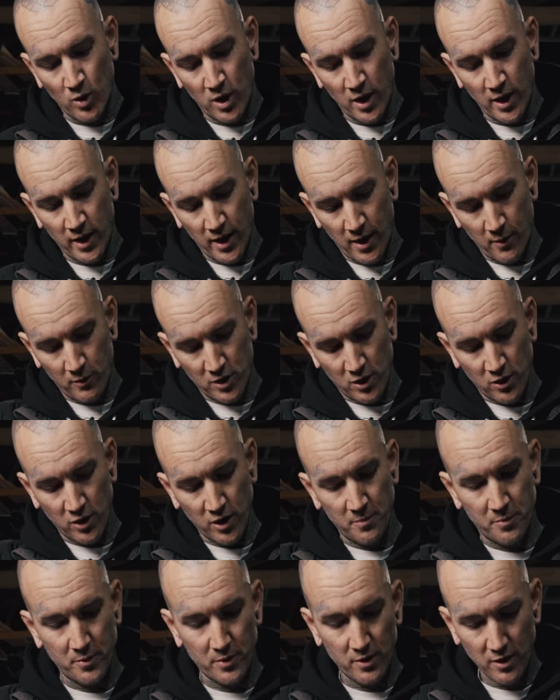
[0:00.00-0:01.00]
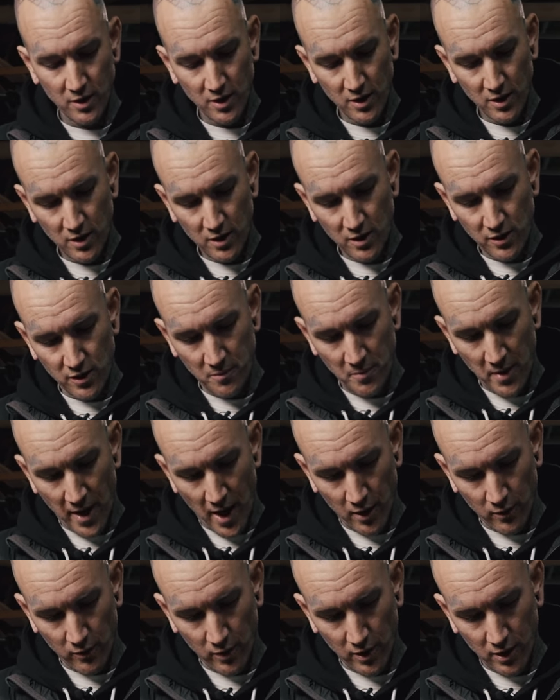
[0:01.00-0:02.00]
why I would clip the
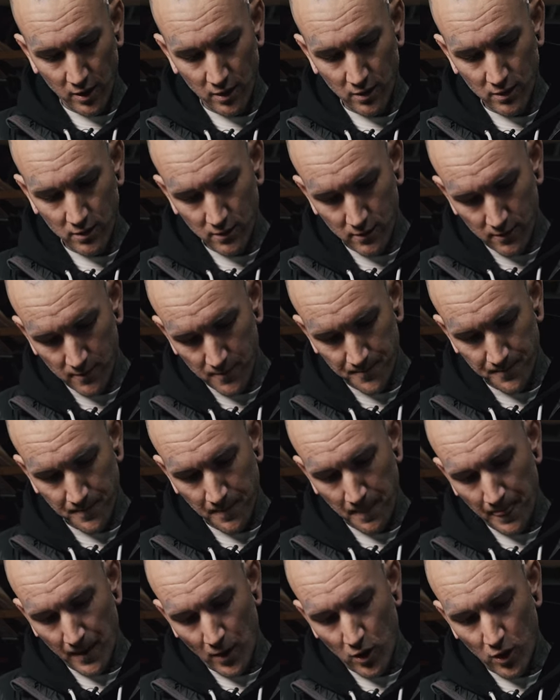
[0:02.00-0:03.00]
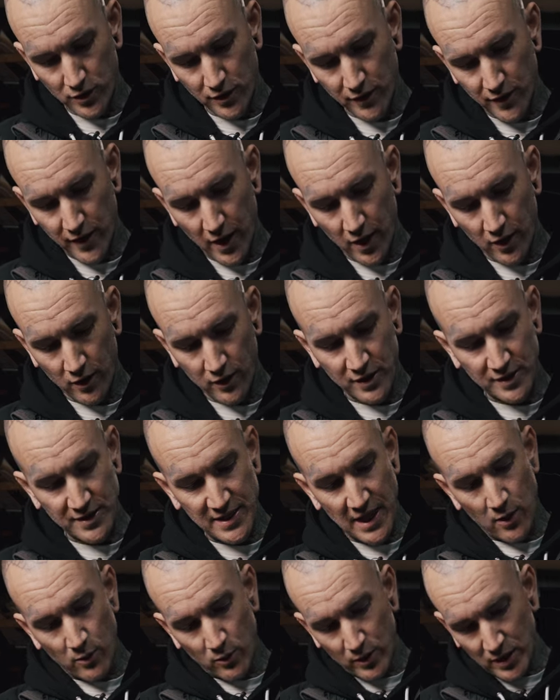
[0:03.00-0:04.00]
battery onto there, because
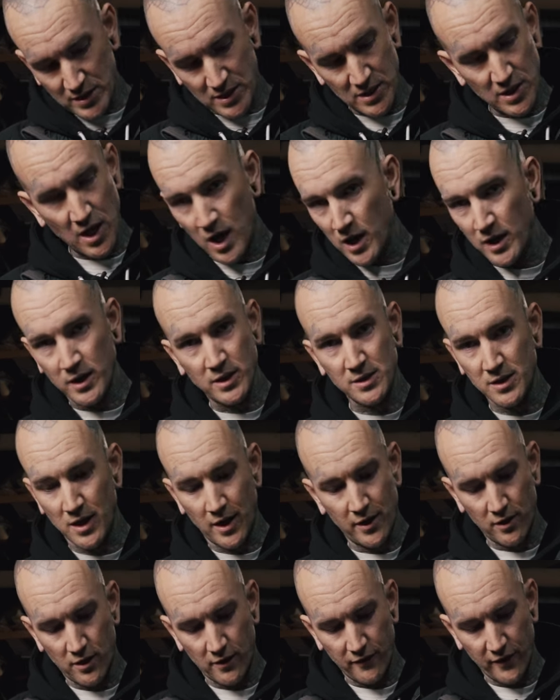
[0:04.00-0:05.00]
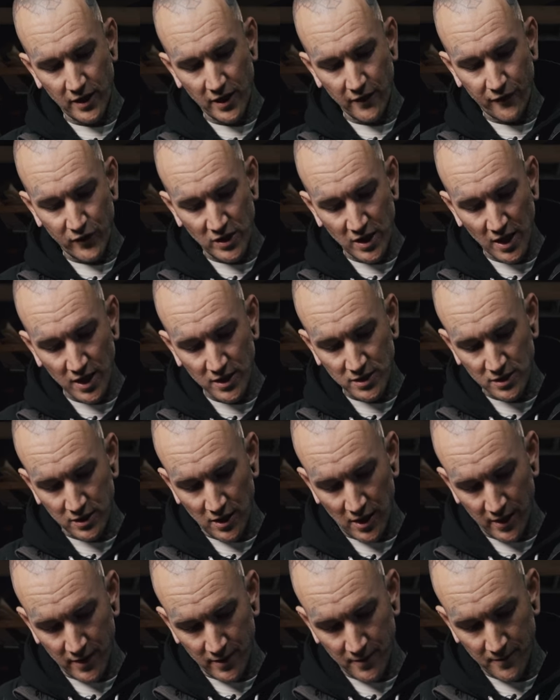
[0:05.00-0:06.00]
now it's not going to slide off. And if it does
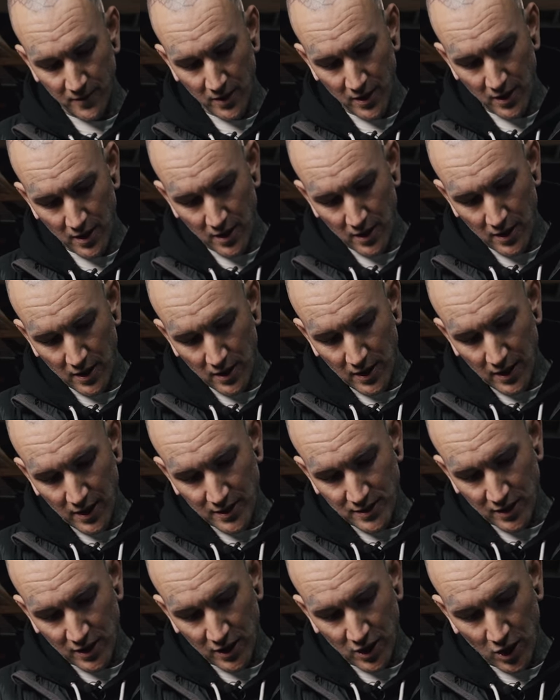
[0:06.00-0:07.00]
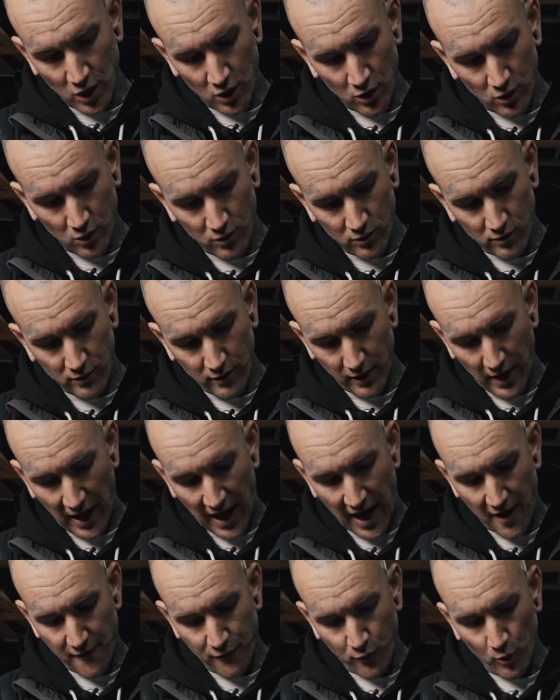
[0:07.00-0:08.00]
slide, it's going to go
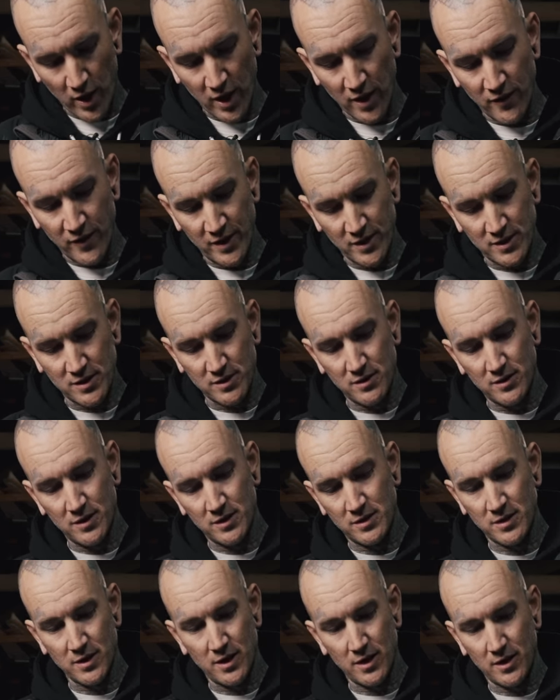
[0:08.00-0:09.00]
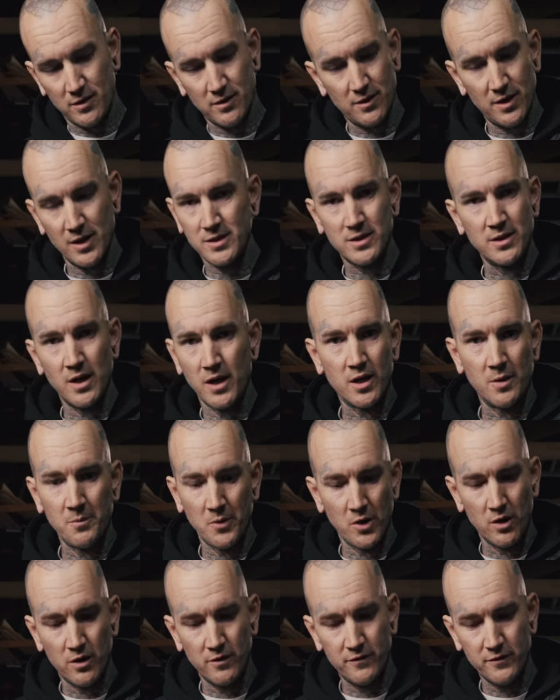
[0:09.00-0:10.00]
halfway and then it's like, it's not
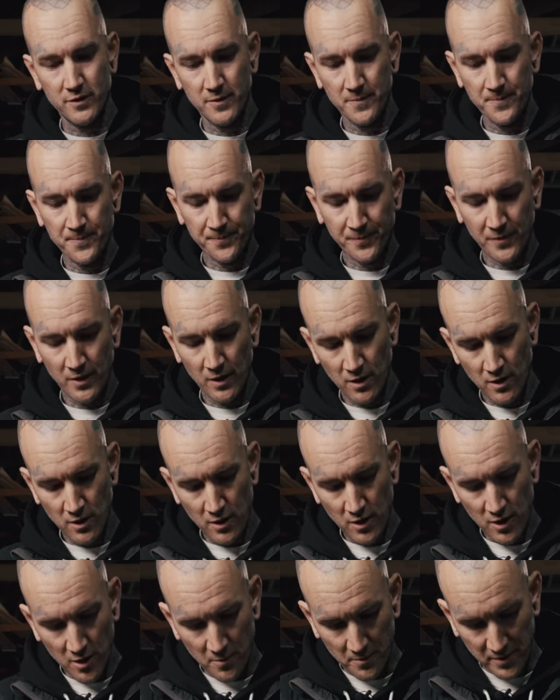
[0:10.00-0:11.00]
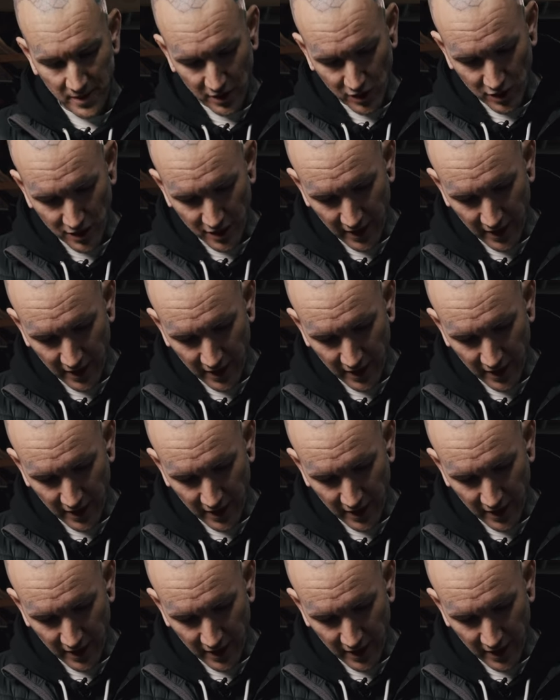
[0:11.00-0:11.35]
coming off. But that's just